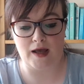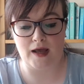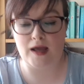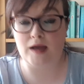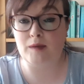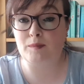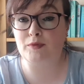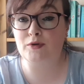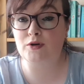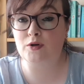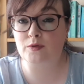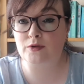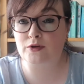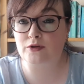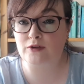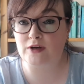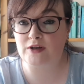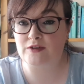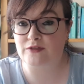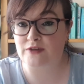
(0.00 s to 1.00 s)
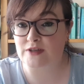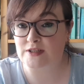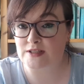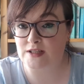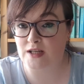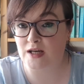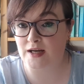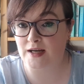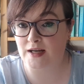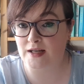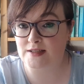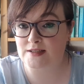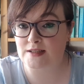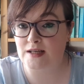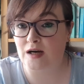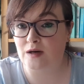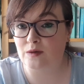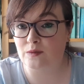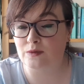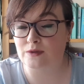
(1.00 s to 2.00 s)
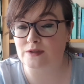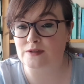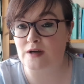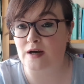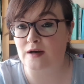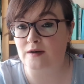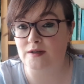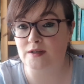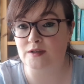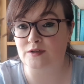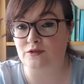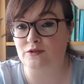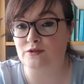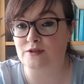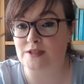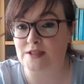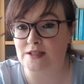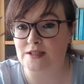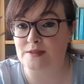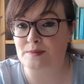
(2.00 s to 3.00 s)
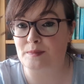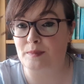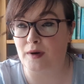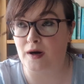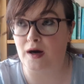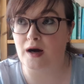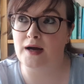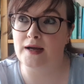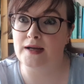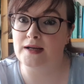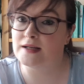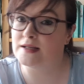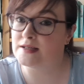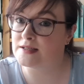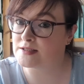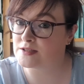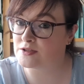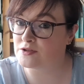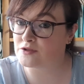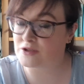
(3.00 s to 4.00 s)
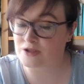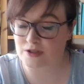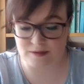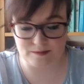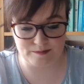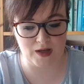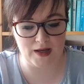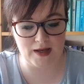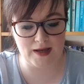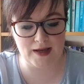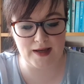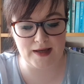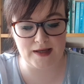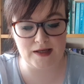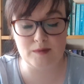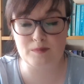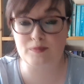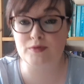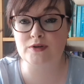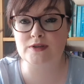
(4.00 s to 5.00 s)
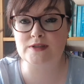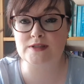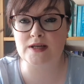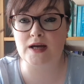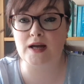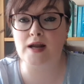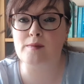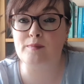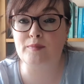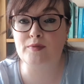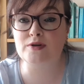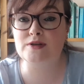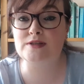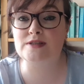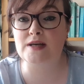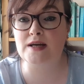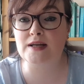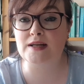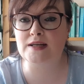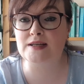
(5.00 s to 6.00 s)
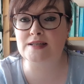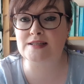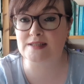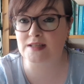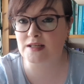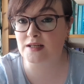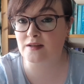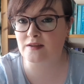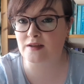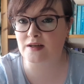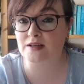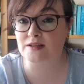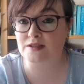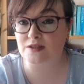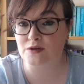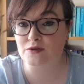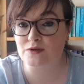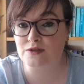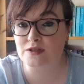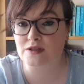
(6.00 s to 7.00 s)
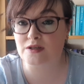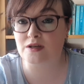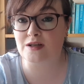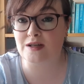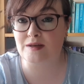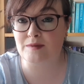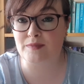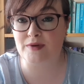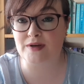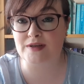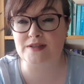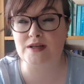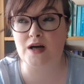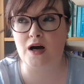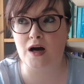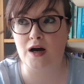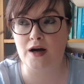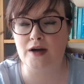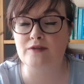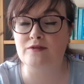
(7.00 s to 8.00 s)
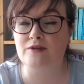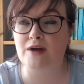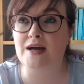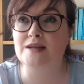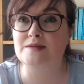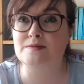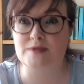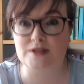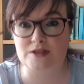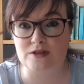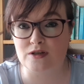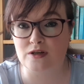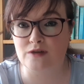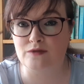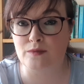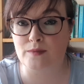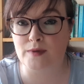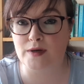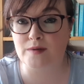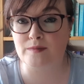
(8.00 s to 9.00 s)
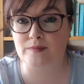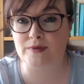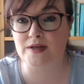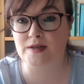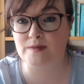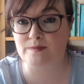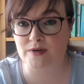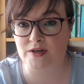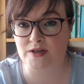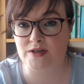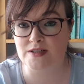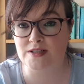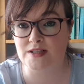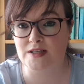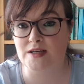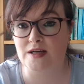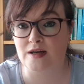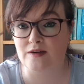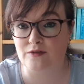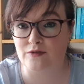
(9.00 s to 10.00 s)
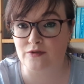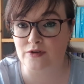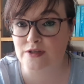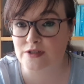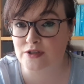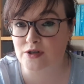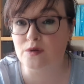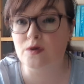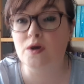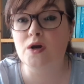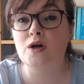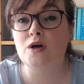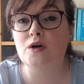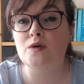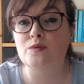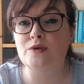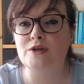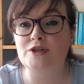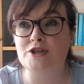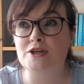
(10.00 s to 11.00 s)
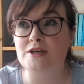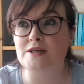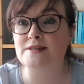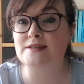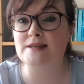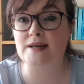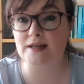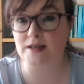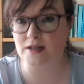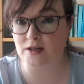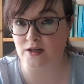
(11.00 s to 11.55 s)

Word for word: A book with a great first lines that was Our Little Cruelties by Liz Nugent a book set, a book set in a city that has hosted the Olympics. I read Mr. Loverman by Bernardine Evaristo, which is set in